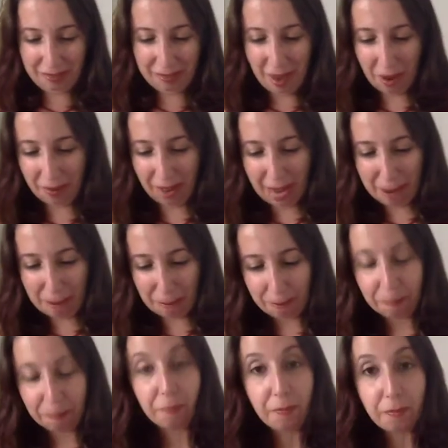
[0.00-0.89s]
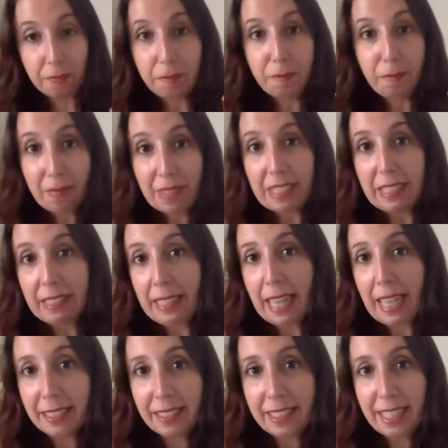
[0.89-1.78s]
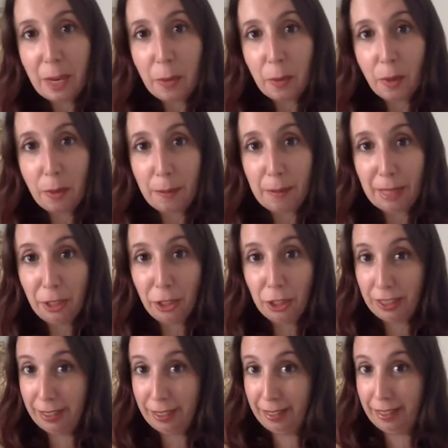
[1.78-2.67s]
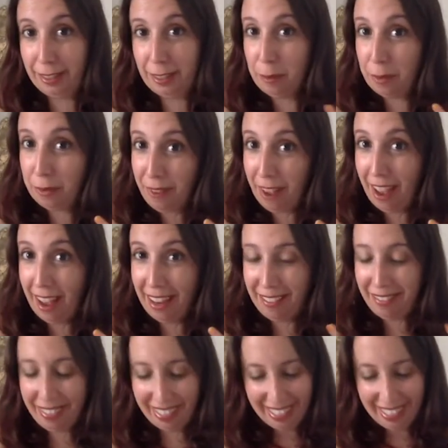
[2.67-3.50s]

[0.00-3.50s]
All right. Last thing I want to mention, this is number 5.